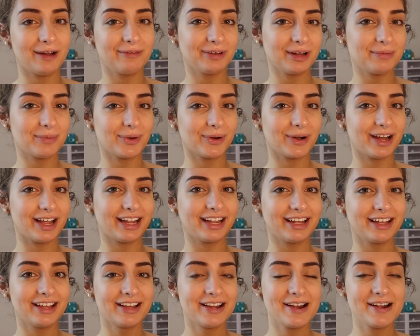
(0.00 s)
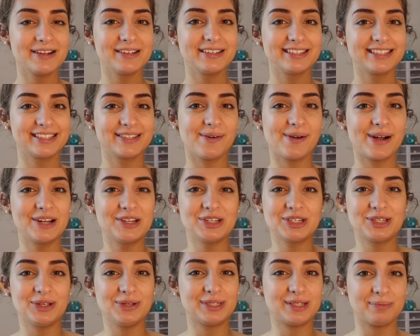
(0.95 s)
every morning, so I
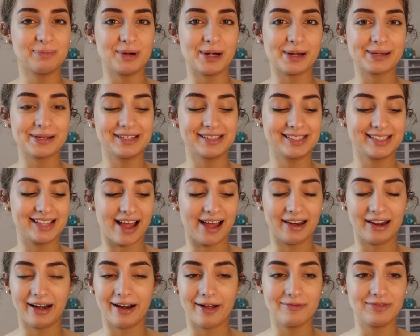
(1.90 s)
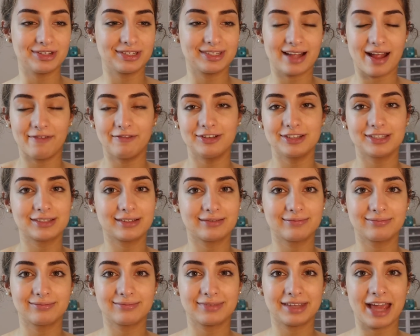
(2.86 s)
just used a brush instead, and I've just
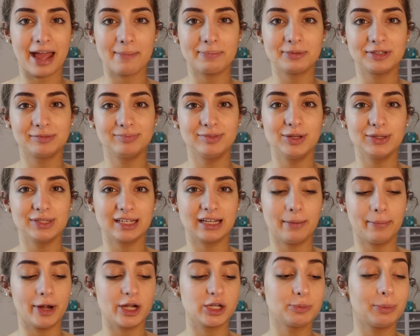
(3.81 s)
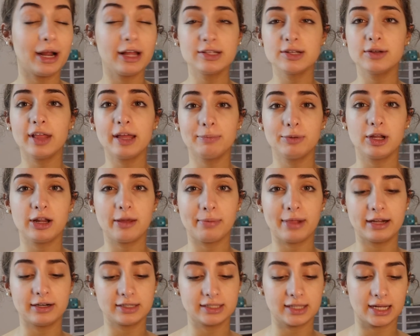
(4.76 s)
kept using a brush. But I do like beauty
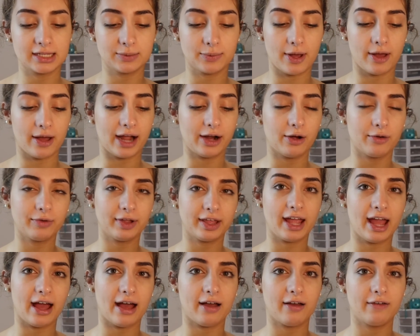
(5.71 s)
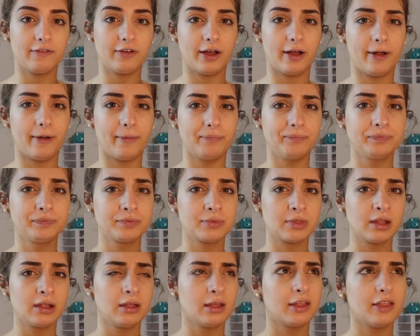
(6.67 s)
blenders as well. I don't really have
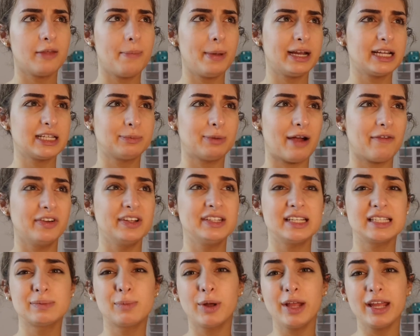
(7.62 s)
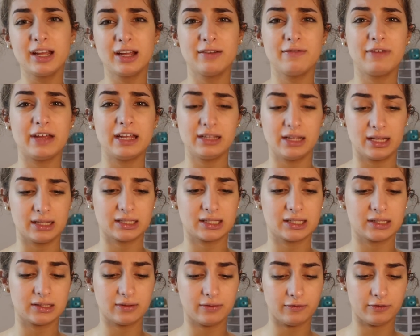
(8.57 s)
the biggest preference. It's more like
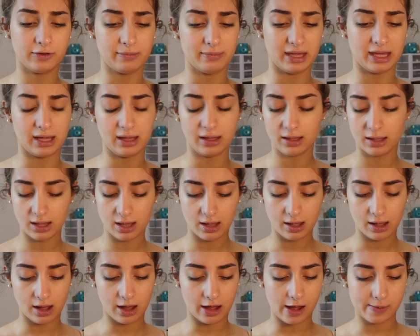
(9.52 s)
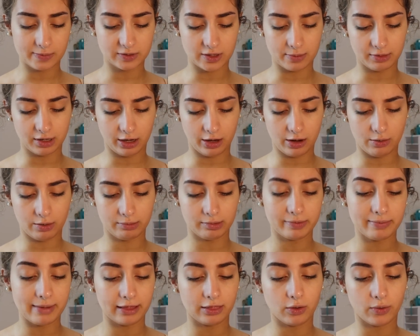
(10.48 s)
convenience for me. So I'm gonna go in
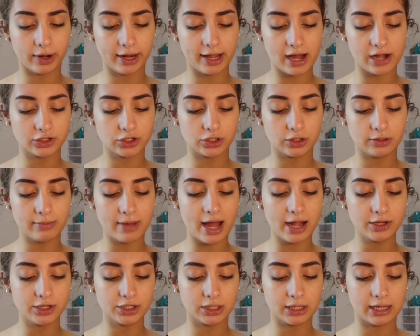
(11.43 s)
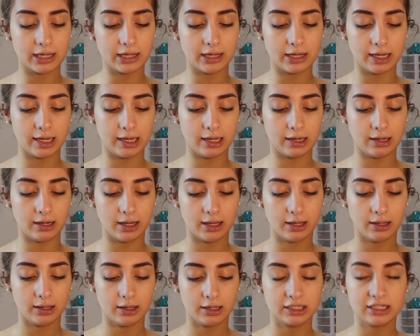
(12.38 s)
with my L'Oreal True Match in
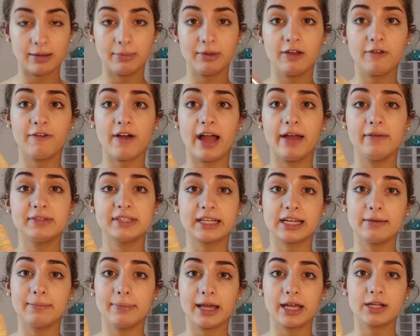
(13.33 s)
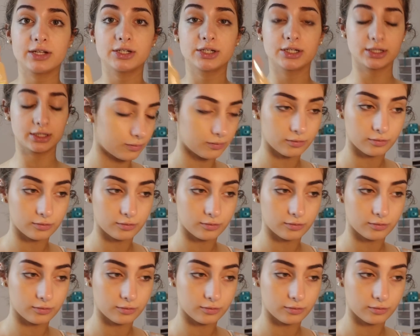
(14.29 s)
W5 Sand Beige.